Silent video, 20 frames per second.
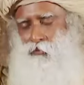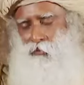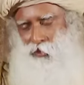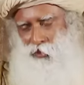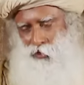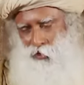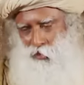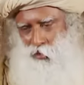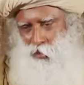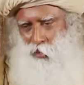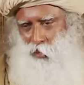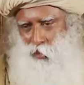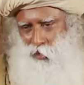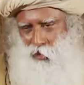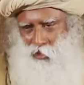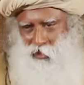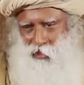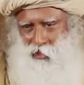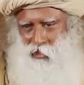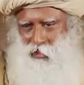Just hold
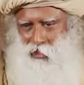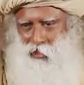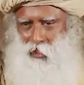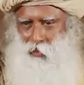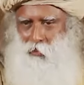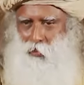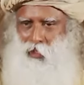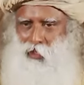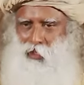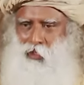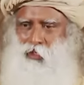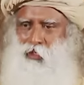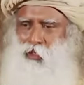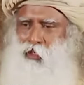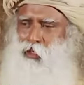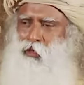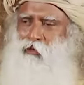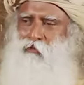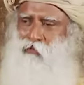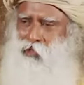it little away.
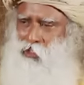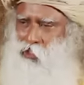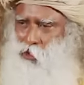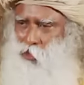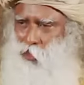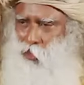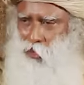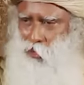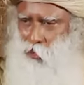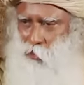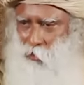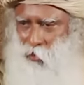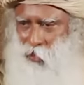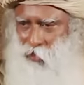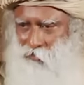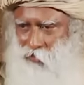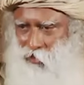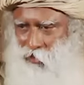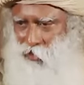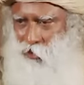When you want to
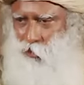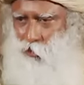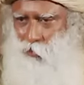play with it,